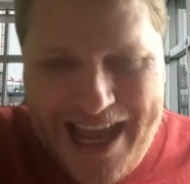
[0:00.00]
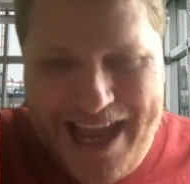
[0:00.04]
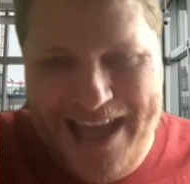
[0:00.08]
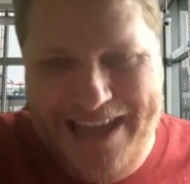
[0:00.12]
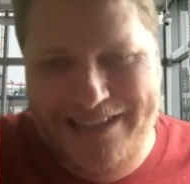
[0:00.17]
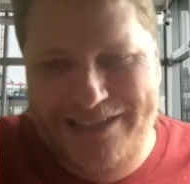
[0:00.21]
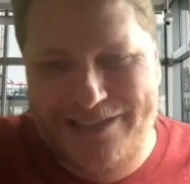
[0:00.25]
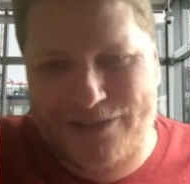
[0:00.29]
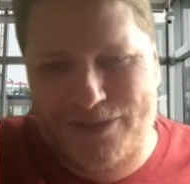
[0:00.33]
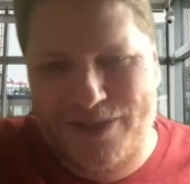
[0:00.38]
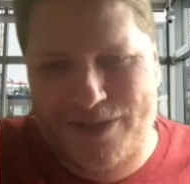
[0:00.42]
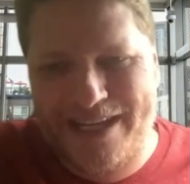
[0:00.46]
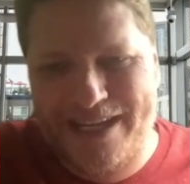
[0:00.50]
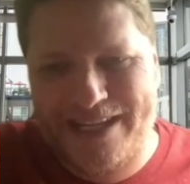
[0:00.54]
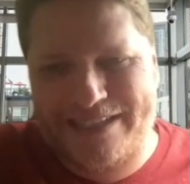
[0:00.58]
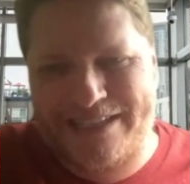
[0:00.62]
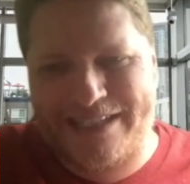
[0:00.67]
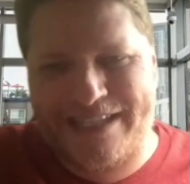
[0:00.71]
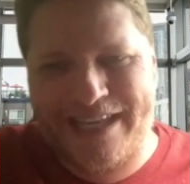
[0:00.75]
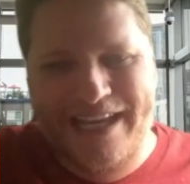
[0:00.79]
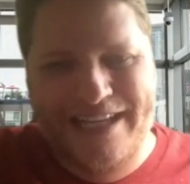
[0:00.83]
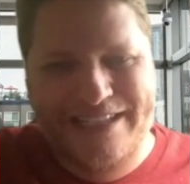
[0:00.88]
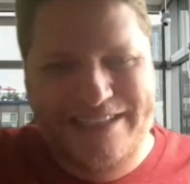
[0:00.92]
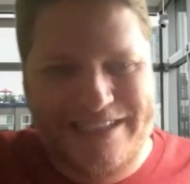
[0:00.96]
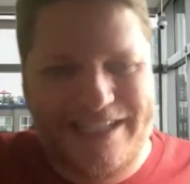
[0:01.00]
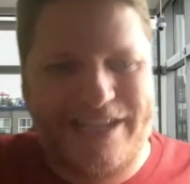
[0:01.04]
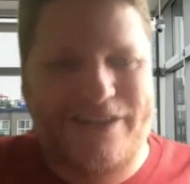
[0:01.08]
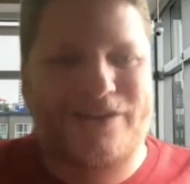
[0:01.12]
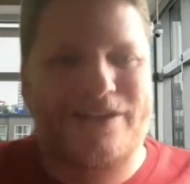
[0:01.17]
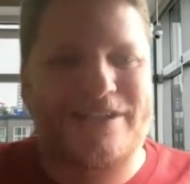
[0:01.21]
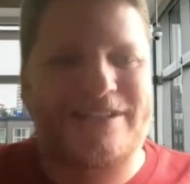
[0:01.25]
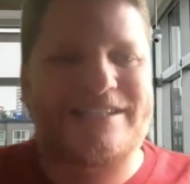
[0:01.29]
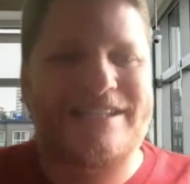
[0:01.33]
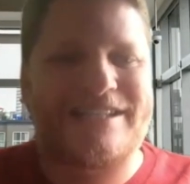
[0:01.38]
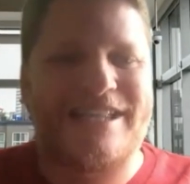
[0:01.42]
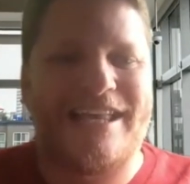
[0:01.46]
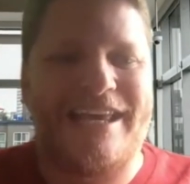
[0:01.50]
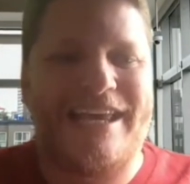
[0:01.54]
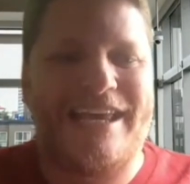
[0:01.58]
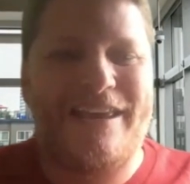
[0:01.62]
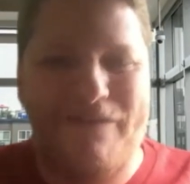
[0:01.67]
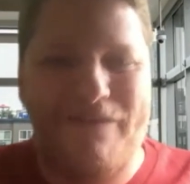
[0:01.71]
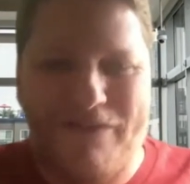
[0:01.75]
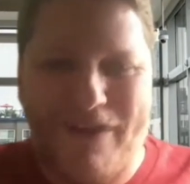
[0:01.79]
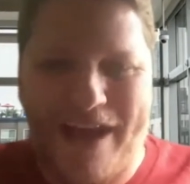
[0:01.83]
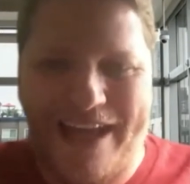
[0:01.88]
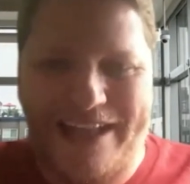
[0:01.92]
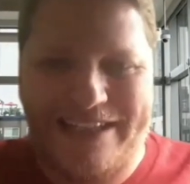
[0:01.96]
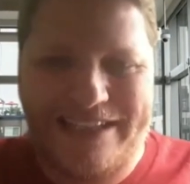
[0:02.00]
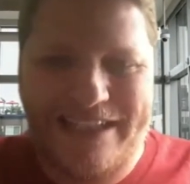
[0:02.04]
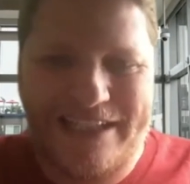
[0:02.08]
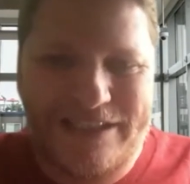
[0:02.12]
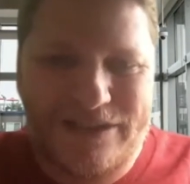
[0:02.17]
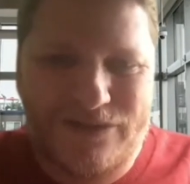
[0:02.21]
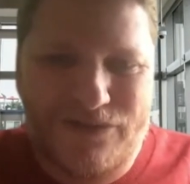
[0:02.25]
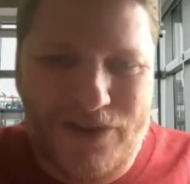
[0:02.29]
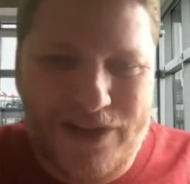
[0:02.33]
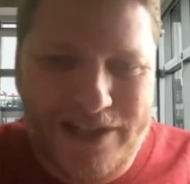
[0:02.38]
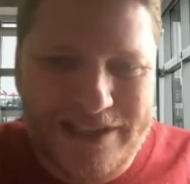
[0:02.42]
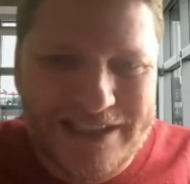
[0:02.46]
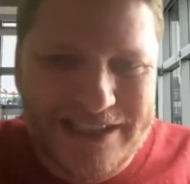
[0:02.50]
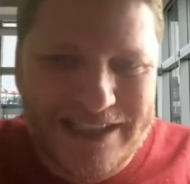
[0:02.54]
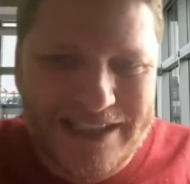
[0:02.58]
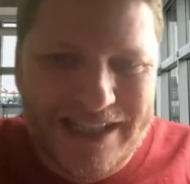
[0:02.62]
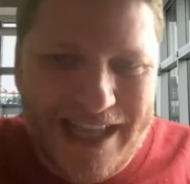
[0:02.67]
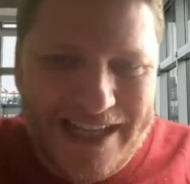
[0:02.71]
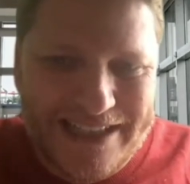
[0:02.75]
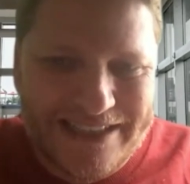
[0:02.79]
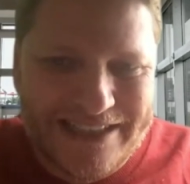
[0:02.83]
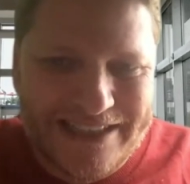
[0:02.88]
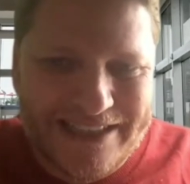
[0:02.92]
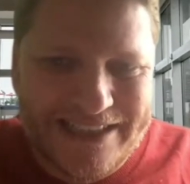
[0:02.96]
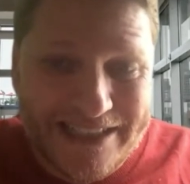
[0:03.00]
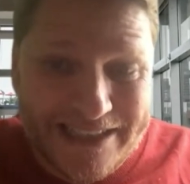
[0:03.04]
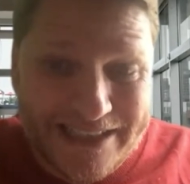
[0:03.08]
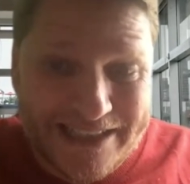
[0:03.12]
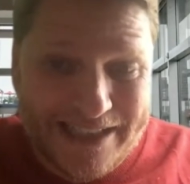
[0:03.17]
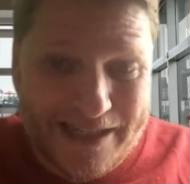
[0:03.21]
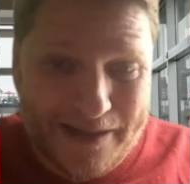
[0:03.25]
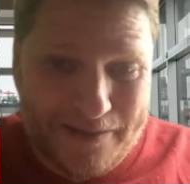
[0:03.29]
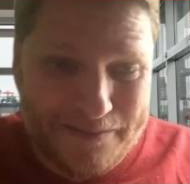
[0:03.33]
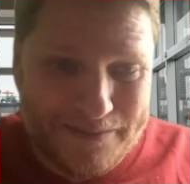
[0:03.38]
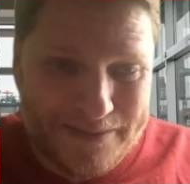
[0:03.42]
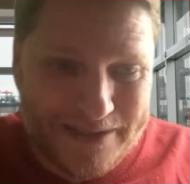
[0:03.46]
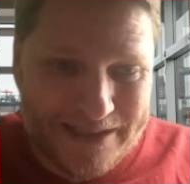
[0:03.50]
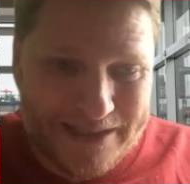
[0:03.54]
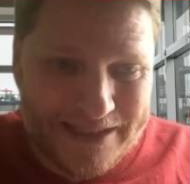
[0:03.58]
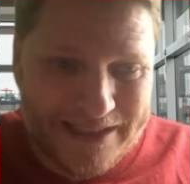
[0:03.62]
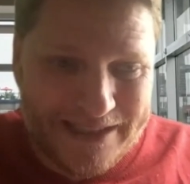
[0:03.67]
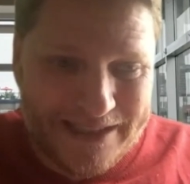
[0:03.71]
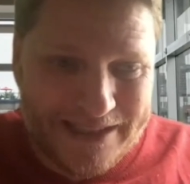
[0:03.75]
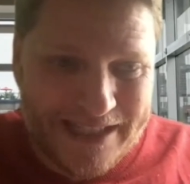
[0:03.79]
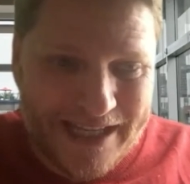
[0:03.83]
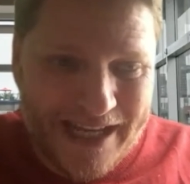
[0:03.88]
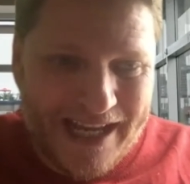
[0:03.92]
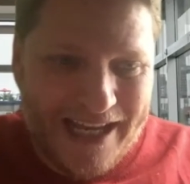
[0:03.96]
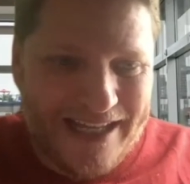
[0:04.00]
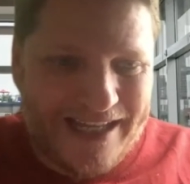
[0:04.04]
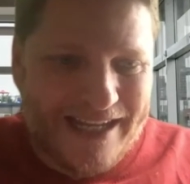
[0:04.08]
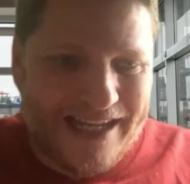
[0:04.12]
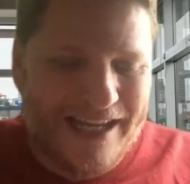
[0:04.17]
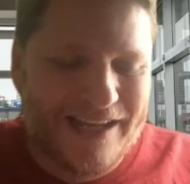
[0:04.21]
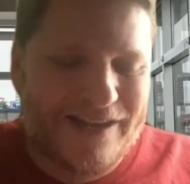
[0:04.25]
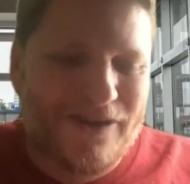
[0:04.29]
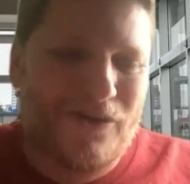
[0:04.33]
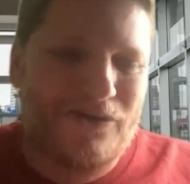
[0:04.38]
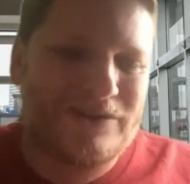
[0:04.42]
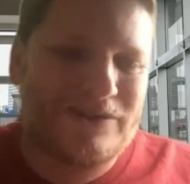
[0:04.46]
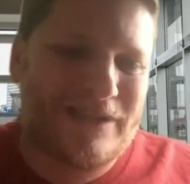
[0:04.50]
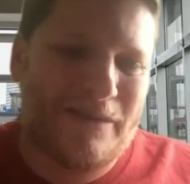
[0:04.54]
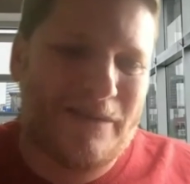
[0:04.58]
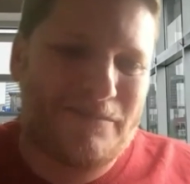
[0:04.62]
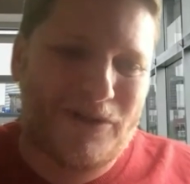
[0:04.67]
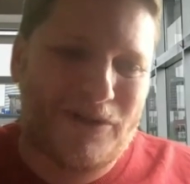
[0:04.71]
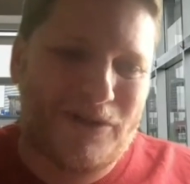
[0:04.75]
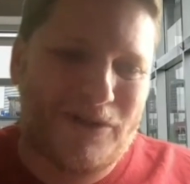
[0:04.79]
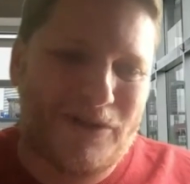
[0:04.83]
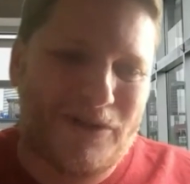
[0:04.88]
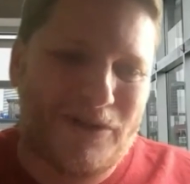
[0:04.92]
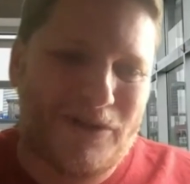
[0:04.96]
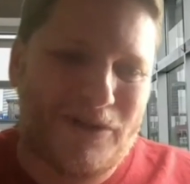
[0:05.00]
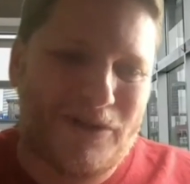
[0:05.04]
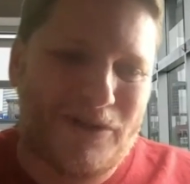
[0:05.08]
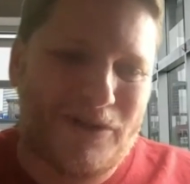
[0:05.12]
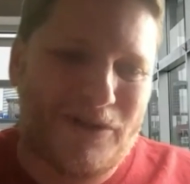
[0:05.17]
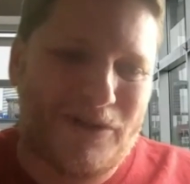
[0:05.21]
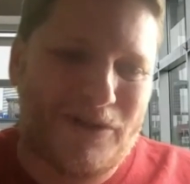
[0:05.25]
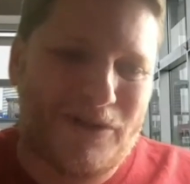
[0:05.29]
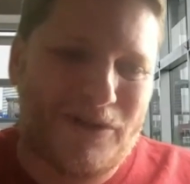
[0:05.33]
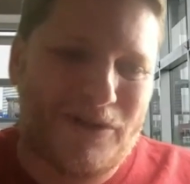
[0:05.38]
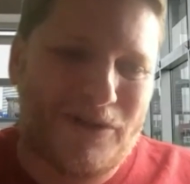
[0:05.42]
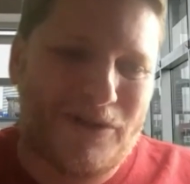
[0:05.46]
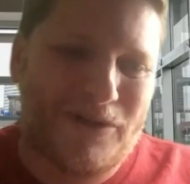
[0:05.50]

and treat seriously events as first-class citizens in conceptual models,